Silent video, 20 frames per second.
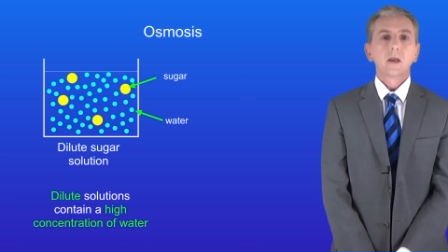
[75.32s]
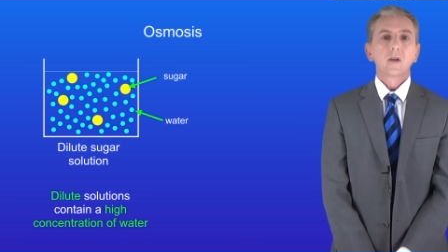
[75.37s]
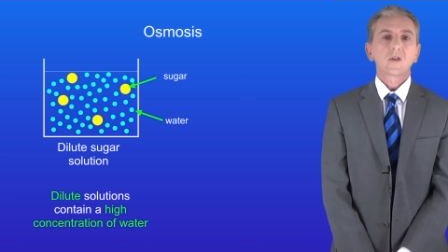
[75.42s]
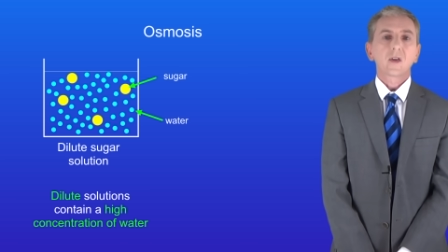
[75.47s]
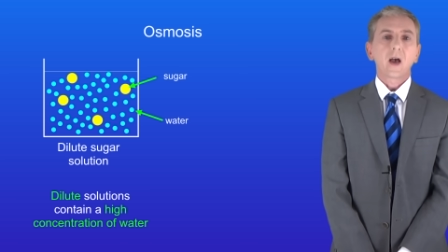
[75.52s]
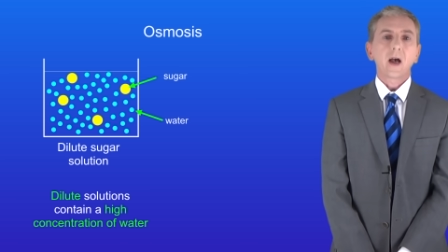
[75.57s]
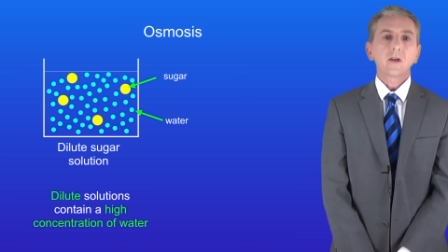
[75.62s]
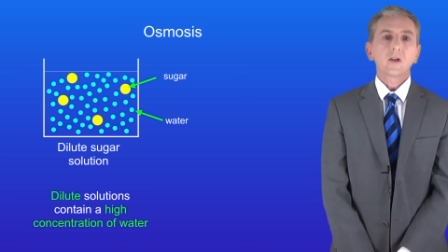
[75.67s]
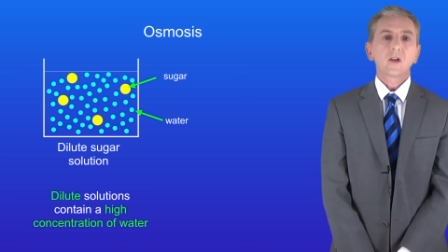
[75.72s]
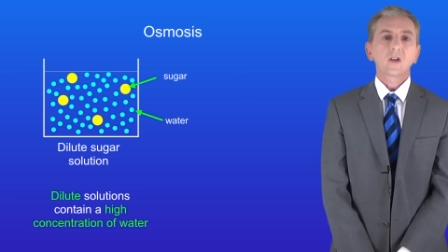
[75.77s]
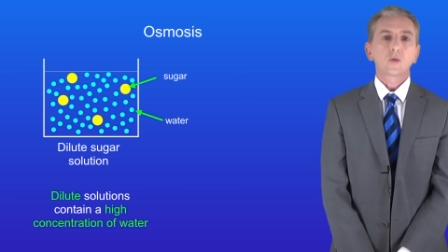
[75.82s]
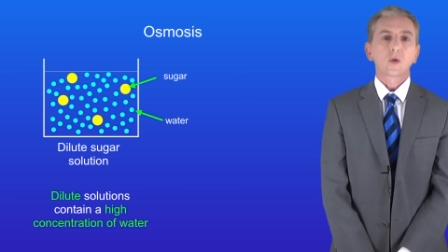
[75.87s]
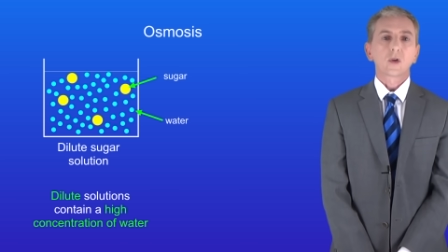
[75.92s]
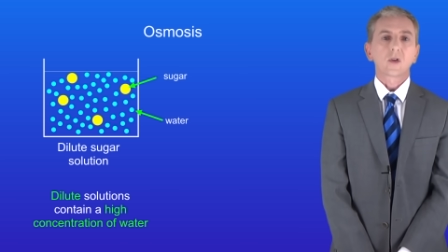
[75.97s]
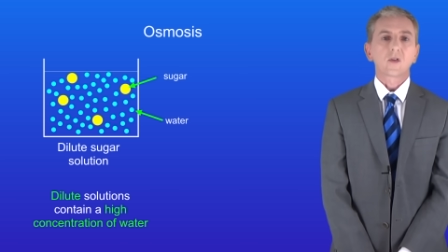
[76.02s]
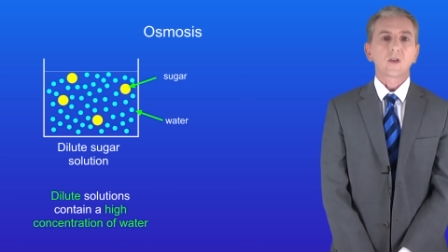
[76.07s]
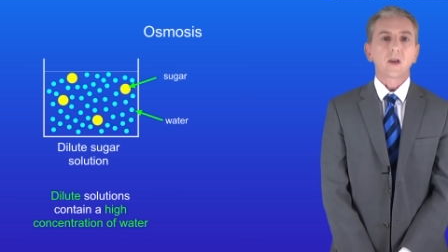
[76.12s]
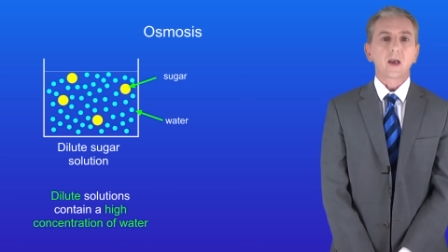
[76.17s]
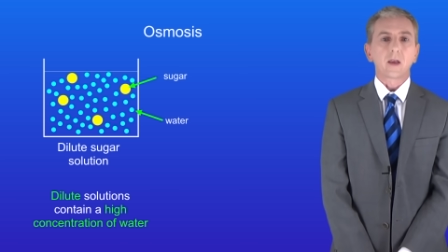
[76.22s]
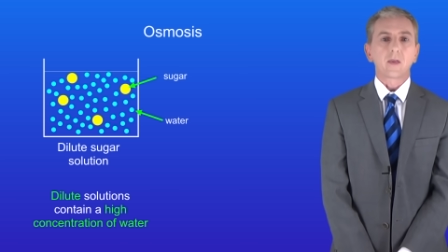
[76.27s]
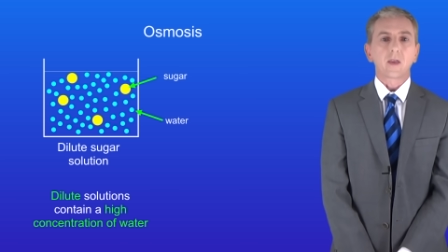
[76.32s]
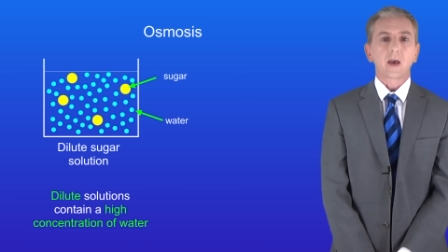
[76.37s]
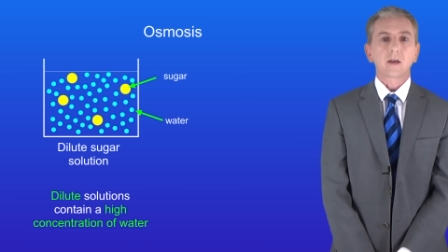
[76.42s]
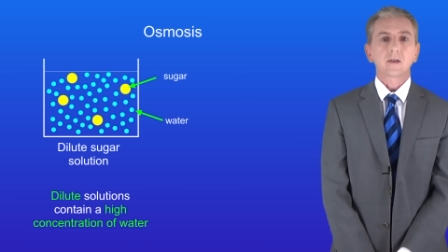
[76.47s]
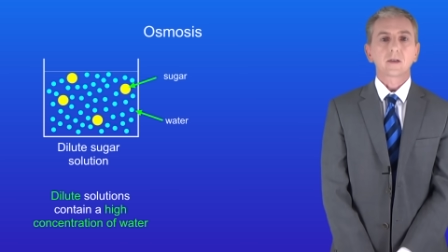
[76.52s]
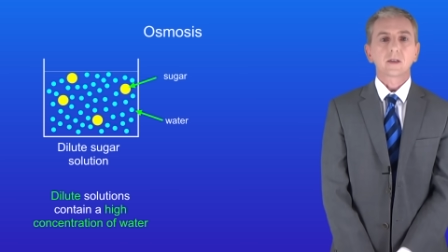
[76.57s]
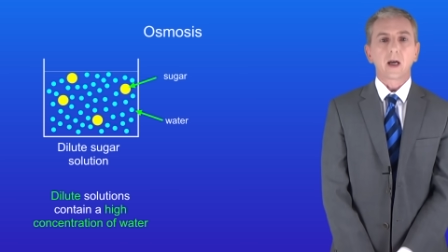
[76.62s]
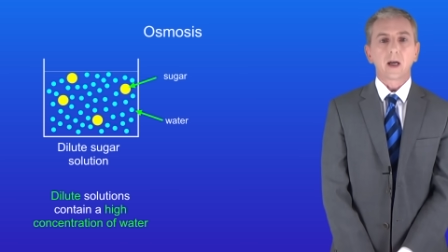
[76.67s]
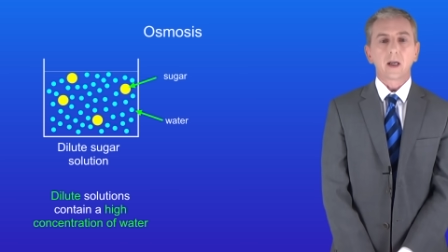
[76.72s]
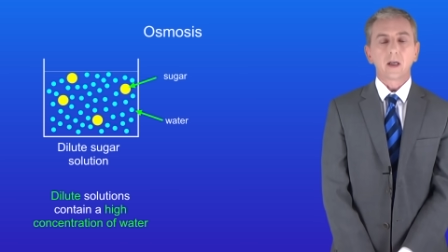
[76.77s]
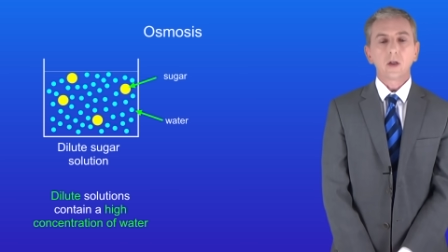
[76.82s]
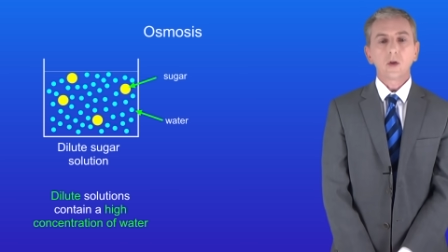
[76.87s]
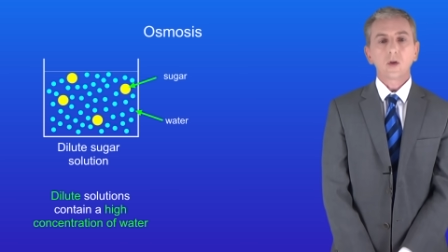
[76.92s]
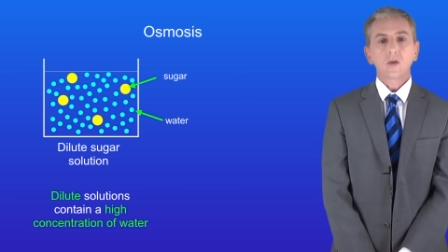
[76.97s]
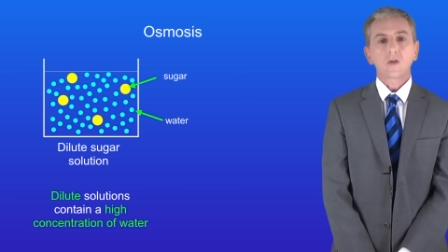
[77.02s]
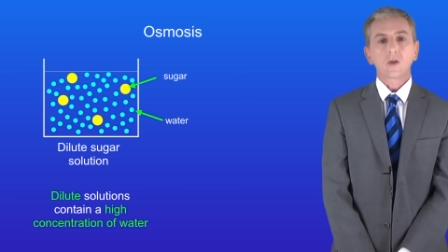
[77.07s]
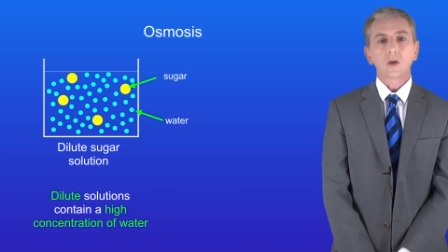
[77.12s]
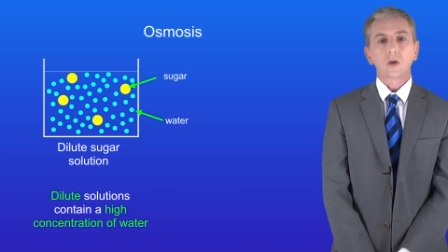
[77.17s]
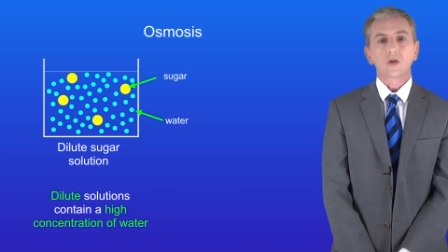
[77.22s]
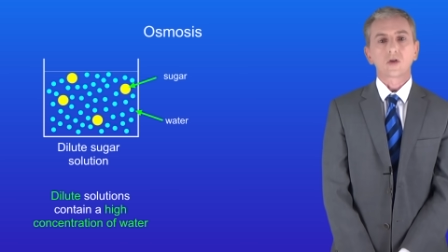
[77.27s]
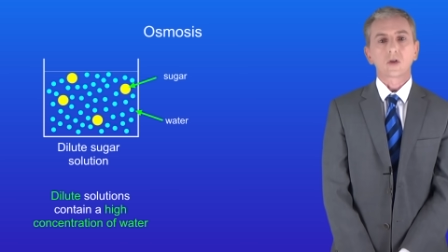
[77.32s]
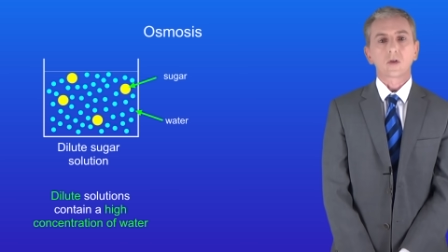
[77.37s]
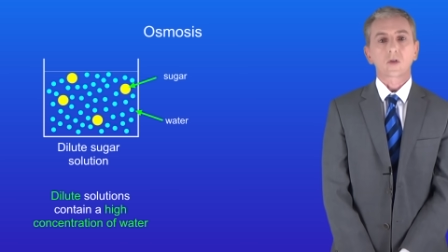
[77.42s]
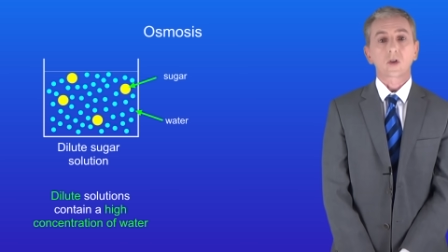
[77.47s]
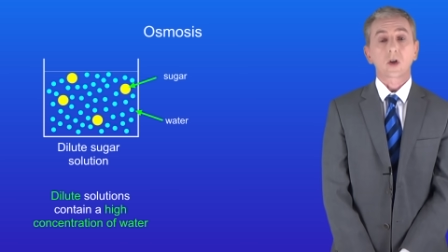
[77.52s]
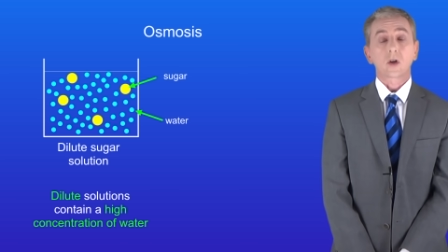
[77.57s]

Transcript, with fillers: Scientists would say that dilute solutions